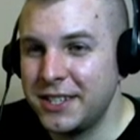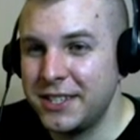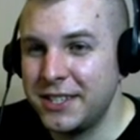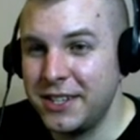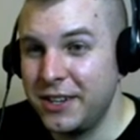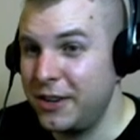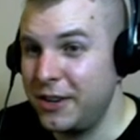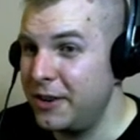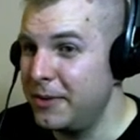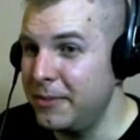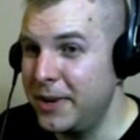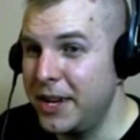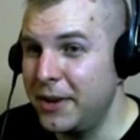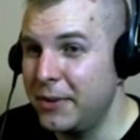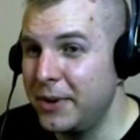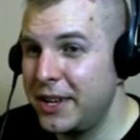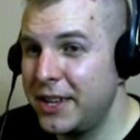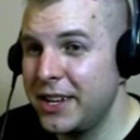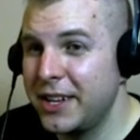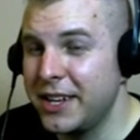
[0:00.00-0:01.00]
Oh man,
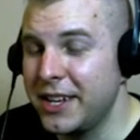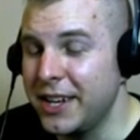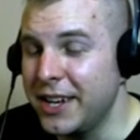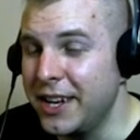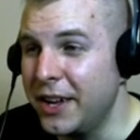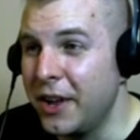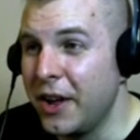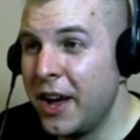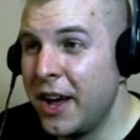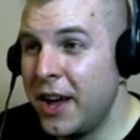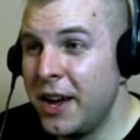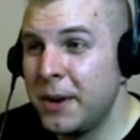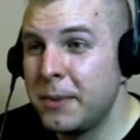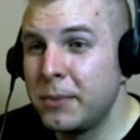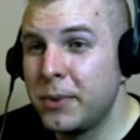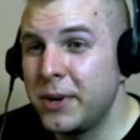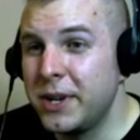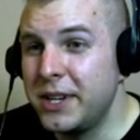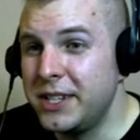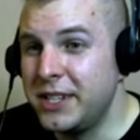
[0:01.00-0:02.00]
we could get
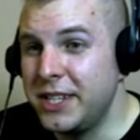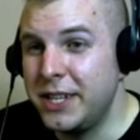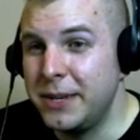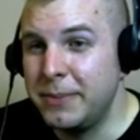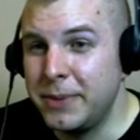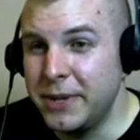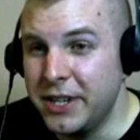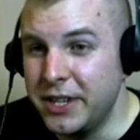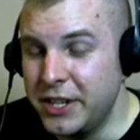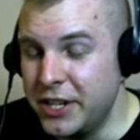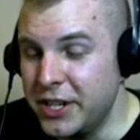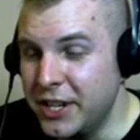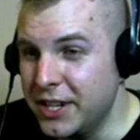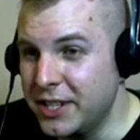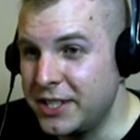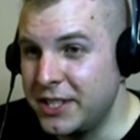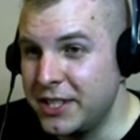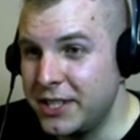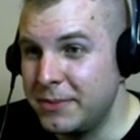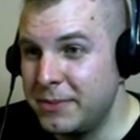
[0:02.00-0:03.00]
pretty deep into
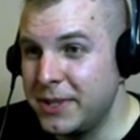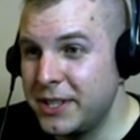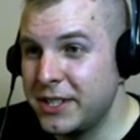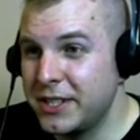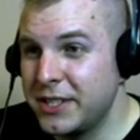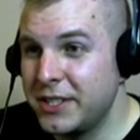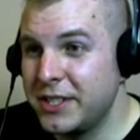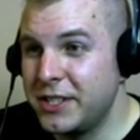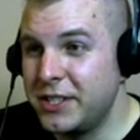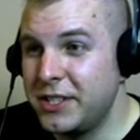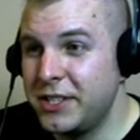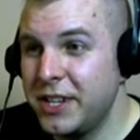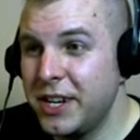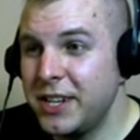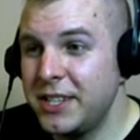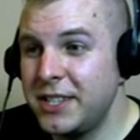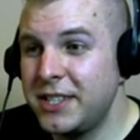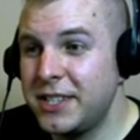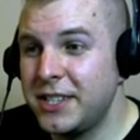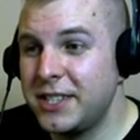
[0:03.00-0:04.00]
Genesis because
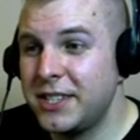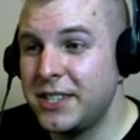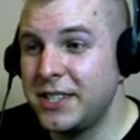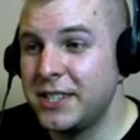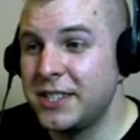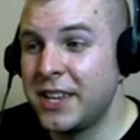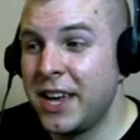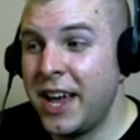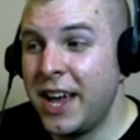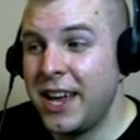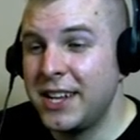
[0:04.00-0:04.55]
Genesis is